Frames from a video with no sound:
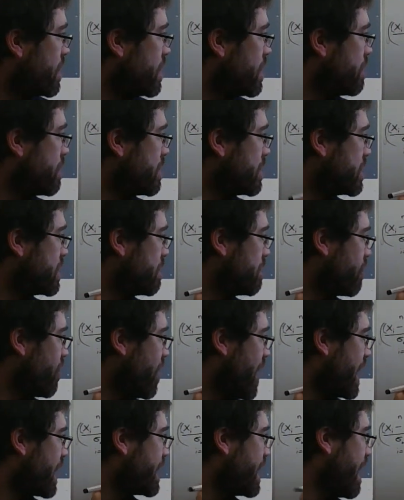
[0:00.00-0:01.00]
would
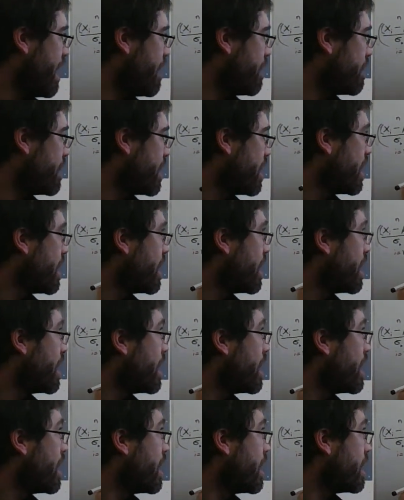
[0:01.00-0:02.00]
subtract out
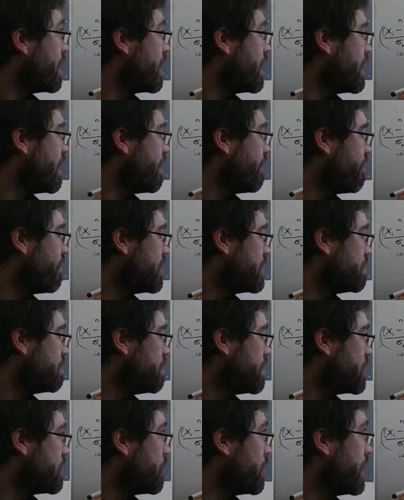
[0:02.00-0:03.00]
the difference
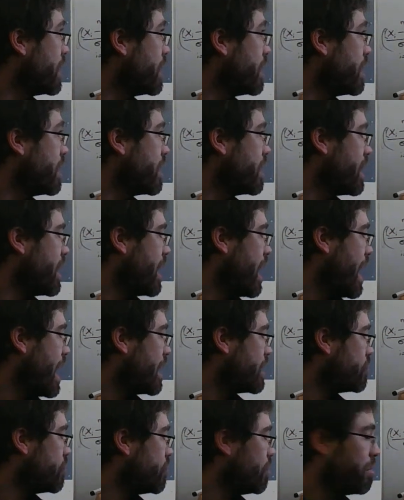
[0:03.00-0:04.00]
between the
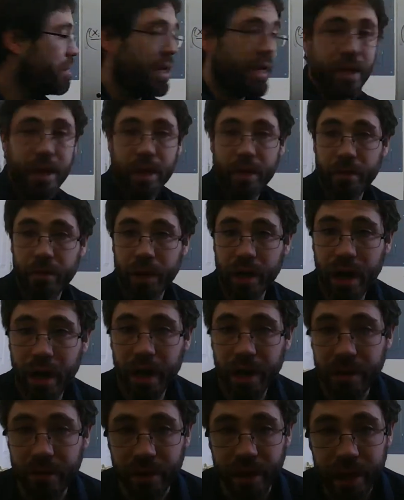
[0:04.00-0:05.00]
actual mean and
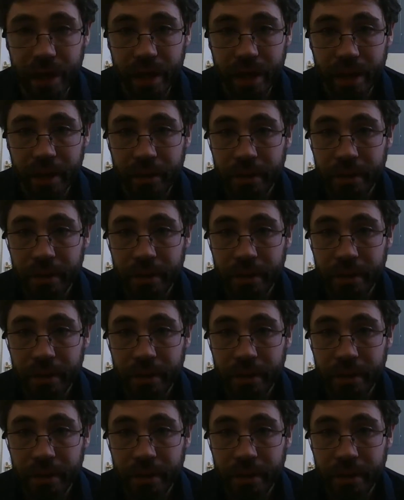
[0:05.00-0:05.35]
100,